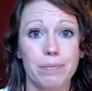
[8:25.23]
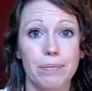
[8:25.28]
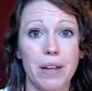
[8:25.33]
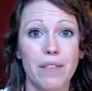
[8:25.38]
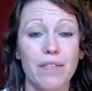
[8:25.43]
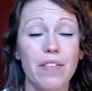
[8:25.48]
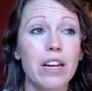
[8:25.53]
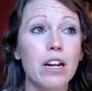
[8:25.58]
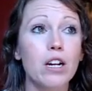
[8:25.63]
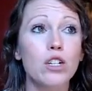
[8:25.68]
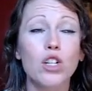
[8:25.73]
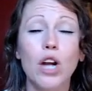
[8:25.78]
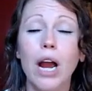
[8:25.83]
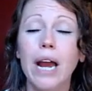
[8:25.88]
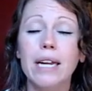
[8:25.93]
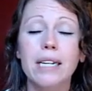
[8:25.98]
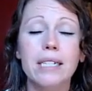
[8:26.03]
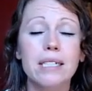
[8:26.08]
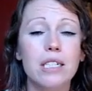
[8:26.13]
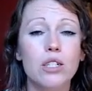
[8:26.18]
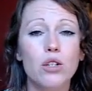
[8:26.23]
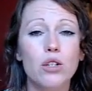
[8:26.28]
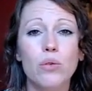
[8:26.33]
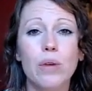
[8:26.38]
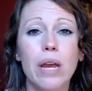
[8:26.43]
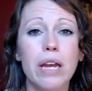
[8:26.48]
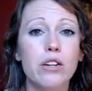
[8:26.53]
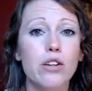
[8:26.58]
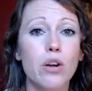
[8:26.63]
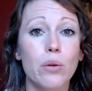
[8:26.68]
If they are trying to
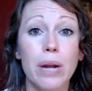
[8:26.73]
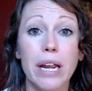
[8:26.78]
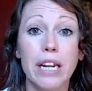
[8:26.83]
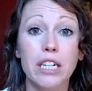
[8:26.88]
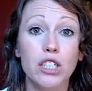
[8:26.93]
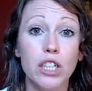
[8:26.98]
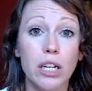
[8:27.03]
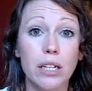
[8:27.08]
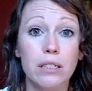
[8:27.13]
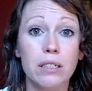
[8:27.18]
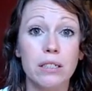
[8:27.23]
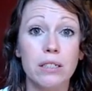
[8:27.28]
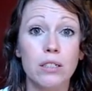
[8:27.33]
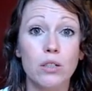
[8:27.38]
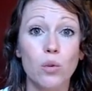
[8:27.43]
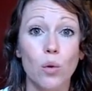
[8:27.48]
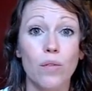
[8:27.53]
get donations,